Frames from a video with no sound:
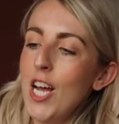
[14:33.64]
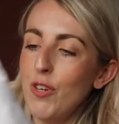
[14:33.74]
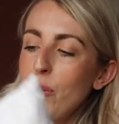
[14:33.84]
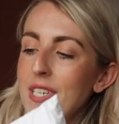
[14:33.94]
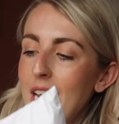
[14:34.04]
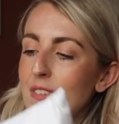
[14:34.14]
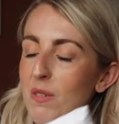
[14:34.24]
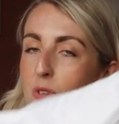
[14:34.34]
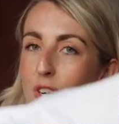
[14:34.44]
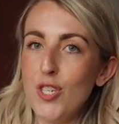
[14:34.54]
really wanted to have
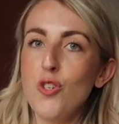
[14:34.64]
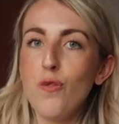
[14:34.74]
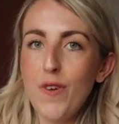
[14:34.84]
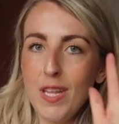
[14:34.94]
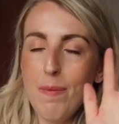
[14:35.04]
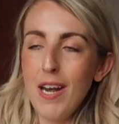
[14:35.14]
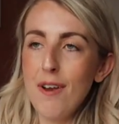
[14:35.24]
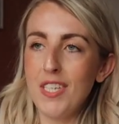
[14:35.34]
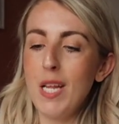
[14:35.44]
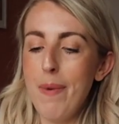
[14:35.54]
some nice duck feather
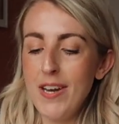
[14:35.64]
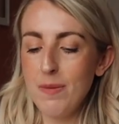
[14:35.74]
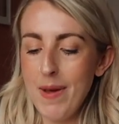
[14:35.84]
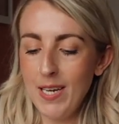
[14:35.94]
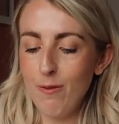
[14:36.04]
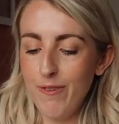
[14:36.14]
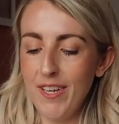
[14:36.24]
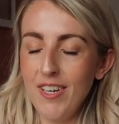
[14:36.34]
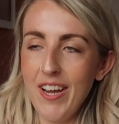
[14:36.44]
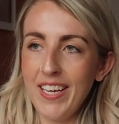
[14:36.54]
pillows on the bed to make them
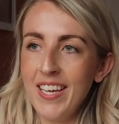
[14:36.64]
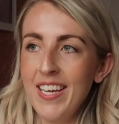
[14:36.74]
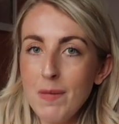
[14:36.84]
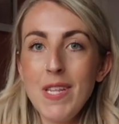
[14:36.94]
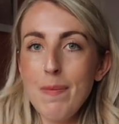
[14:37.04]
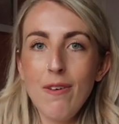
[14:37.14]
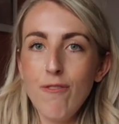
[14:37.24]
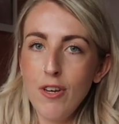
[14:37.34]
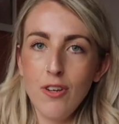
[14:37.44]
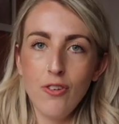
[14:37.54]
feel like, to make the bed
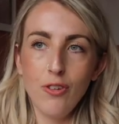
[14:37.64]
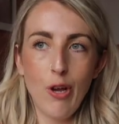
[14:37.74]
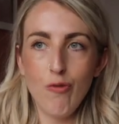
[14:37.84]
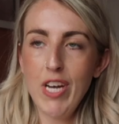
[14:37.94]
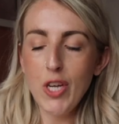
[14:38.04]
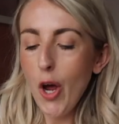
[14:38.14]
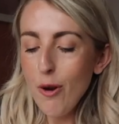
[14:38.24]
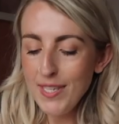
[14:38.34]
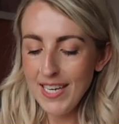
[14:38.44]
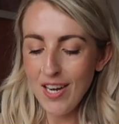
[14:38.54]
feel like really
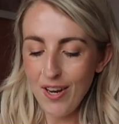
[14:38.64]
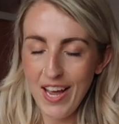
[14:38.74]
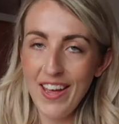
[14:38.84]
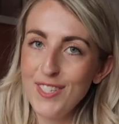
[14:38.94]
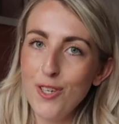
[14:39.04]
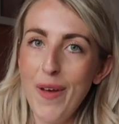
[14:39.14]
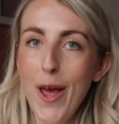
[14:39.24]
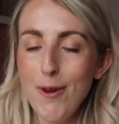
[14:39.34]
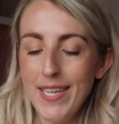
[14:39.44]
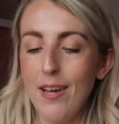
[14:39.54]
cozy and like a sort of
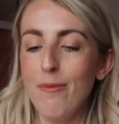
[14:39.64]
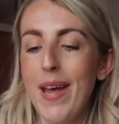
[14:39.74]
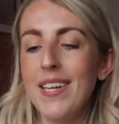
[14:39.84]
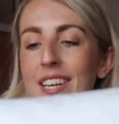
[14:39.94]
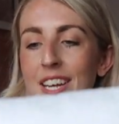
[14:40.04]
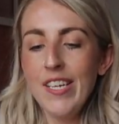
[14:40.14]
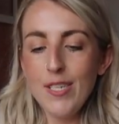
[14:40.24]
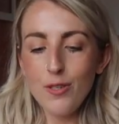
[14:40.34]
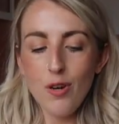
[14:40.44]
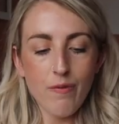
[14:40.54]
hotel bed
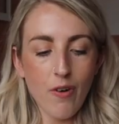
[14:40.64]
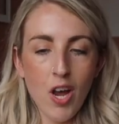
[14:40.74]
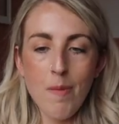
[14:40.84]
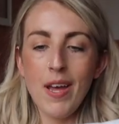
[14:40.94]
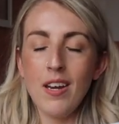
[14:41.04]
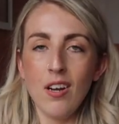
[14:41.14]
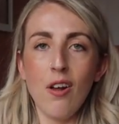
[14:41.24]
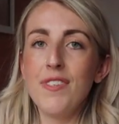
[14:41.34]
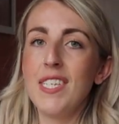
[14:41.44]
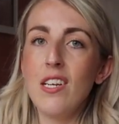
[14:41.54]
sort of vibe. And
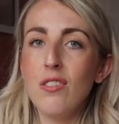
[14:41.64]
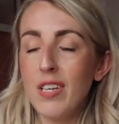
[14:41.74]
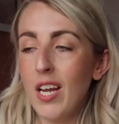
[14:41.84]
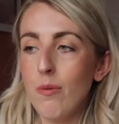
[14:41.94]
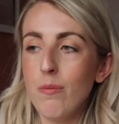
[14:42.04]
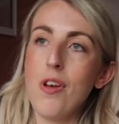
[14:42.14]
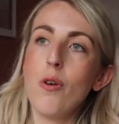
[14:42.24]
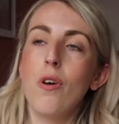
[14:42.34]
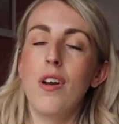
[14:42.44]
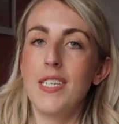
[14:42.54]
obviously Dunelle like
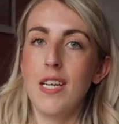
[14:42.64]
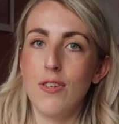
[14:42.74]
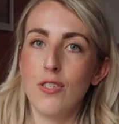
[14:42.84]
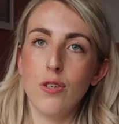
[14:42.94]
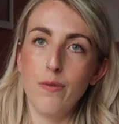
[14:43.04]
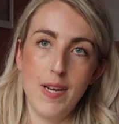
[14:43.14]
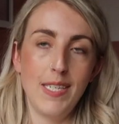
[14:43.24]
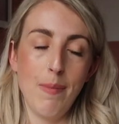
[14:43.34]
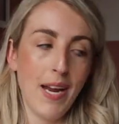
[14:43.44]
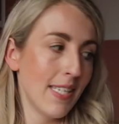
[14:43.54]
quality of stuff is
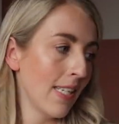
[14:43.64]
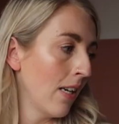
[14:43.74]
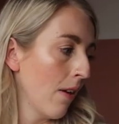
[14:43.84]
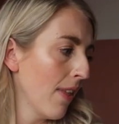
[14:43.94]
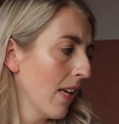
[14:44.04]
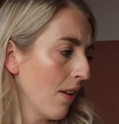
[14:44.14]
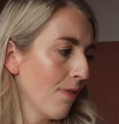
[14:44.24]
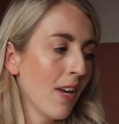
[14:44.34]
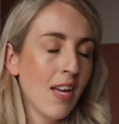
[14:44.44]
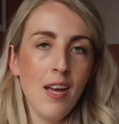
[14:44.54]
amazing. I think I've
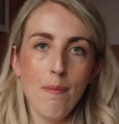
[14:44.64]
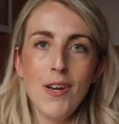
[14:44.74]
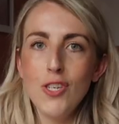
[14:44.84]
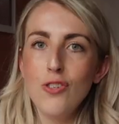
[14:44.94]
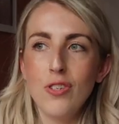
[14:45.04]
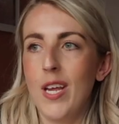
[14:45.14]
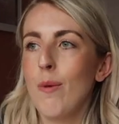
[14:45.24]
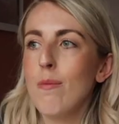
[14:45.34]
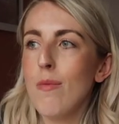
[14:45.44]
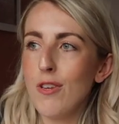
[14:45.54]
mentioned
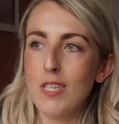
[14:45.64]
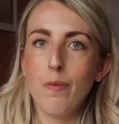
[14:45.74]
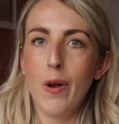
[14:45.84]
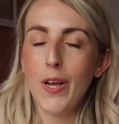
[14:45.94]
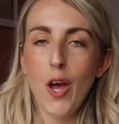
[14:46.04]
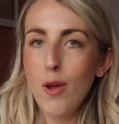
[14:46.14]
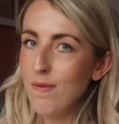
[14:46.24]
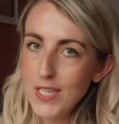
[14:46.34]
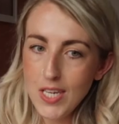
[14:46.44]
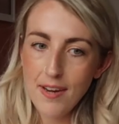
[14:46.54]
Dunelle in most of my like home
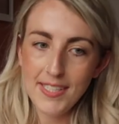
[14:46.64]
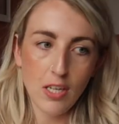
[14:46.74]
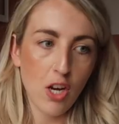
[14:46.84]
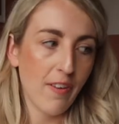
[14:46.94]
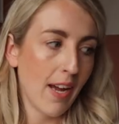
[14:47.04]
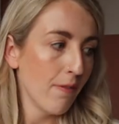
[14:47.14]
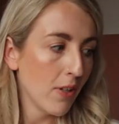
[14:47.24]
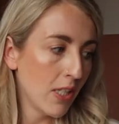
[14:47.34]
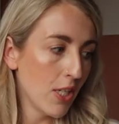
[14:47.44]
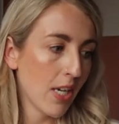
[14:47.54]
videos, like a lot of our
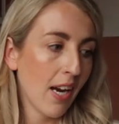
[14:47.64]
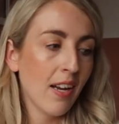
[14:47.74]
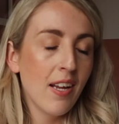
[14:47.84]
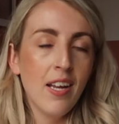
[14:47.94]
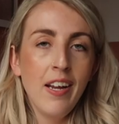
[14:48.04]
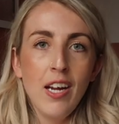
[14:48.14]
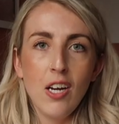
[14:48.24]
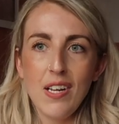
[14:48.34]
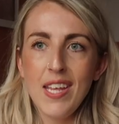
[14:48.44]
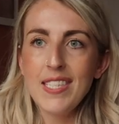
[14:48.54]
furniture.
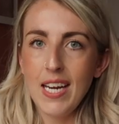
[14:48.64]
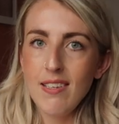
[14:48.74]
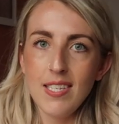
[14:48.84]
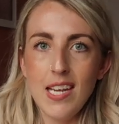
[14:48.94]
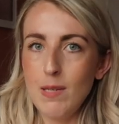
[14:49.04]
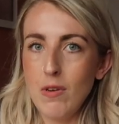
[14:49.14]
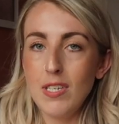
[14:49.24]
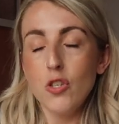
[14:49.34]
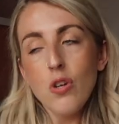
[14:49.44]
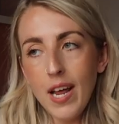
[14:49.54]
Like, I think downstairs
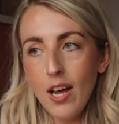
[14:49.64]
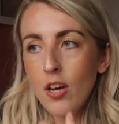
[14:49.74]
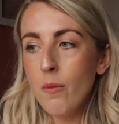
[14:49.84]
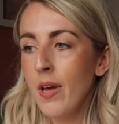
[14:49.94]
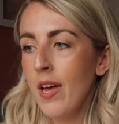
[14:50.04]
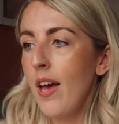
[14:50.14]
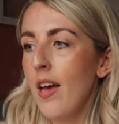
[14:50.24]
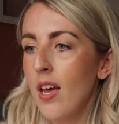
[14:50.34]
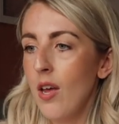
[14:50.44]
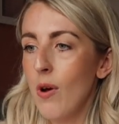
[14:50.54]
mostly Dunelle.
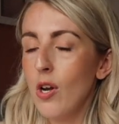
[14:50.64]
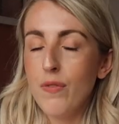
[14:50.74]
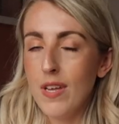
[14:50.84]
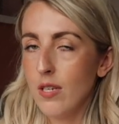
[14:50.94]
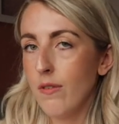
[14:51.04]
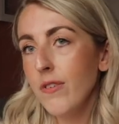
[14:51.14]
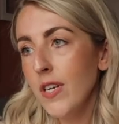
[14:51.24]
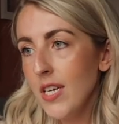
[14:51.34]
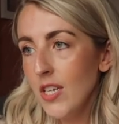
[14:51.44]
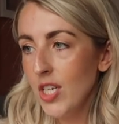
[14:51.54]
I love their soft
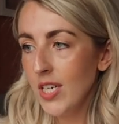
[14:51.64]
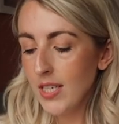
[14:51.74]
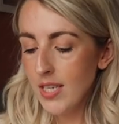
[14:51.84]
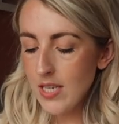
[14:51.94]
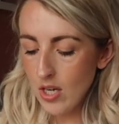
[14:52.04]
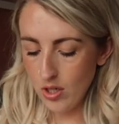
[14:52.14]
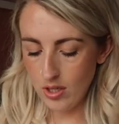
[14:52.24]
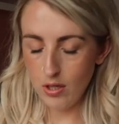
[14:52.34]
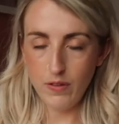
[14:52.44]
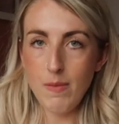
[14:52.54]
furnishings. I
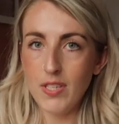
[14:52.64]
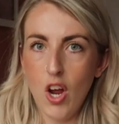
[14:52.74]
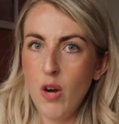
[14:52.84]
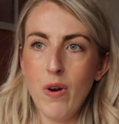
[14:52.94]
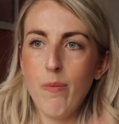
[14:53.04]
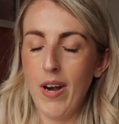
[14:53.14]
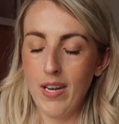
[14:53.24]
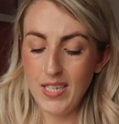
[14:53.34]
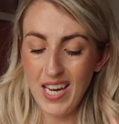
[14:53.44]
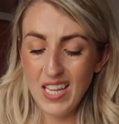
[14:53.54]
just love them as a homeware
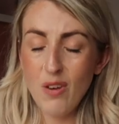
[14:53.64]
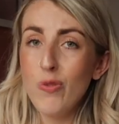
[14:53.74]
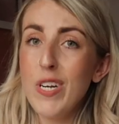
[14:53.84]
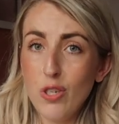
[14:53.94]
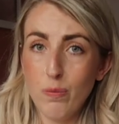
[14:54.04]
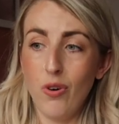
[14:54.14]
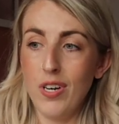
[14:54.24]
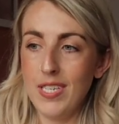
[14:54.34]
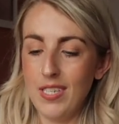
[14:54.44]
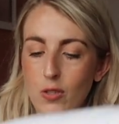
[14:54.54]
brand and they're really good prices